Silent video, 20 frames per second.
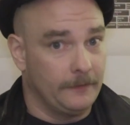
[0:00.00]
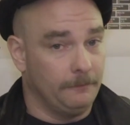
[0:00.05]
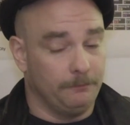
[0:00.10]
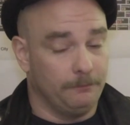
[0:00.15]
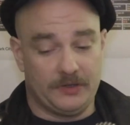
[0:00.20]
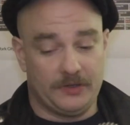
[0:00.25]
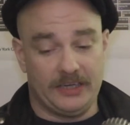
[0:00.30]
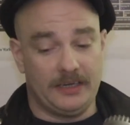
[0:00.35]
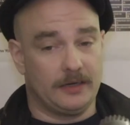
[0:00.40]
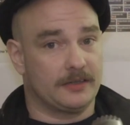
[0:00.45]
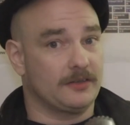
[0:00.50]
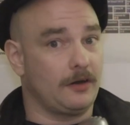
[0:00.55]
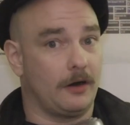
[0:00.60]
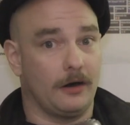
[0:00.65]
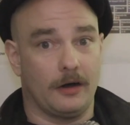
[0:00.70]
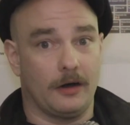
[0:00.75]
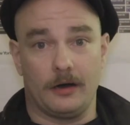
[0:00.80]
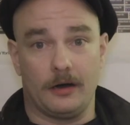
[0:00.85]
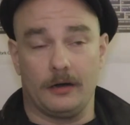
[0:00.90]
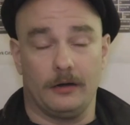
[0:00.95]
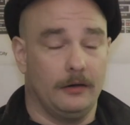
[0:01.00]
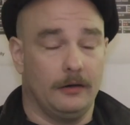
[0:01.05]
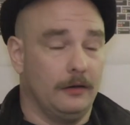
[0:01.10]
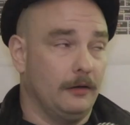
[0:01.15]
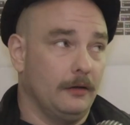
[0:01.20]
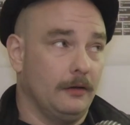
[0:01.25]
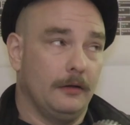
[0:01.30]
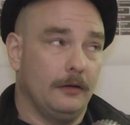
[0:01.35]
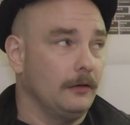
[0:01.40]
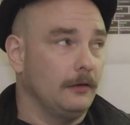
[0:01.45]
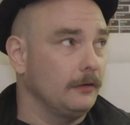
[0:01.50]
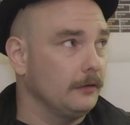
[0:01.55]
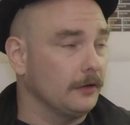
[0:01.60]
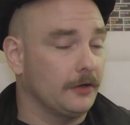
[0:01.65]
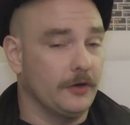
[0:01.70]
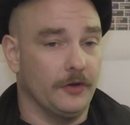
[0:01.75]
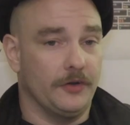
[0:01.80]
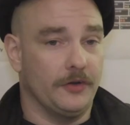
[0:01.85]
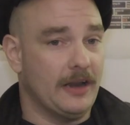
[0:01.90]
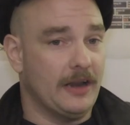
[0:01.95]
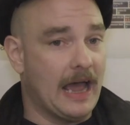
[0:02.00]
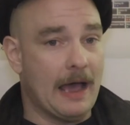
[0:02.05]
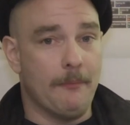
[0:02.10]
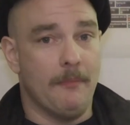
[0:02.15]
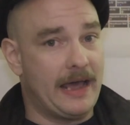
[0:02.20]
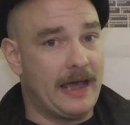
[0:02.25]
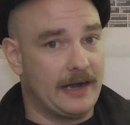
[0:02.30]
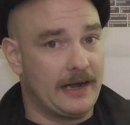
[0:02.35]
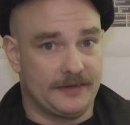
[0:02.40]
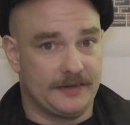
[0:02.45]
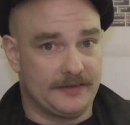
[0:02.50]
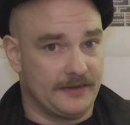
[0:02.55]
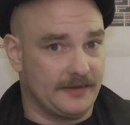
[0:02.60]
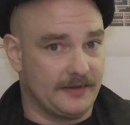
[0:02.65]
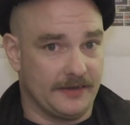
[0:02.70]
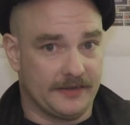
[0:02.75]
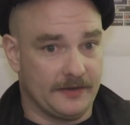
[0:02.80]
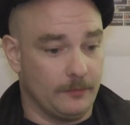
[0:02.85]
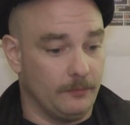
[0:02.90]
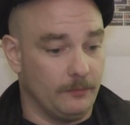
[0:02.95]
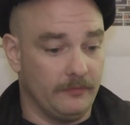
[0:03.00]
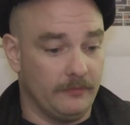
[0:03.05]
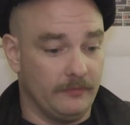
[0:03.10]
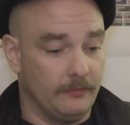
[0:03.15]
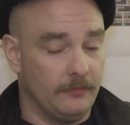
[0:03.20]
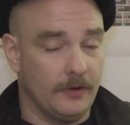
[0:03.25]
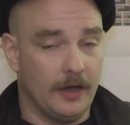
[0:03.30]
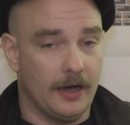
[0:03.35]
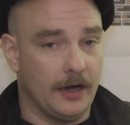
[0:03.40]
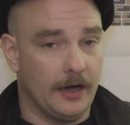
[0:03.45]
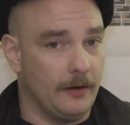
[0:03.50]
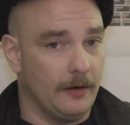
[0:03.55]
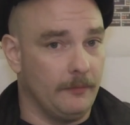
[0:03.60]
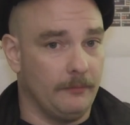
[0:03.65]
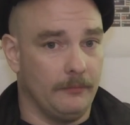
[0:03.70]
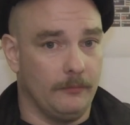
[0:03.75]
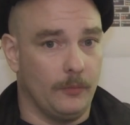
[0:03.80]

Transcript: TSR could not manage the system um,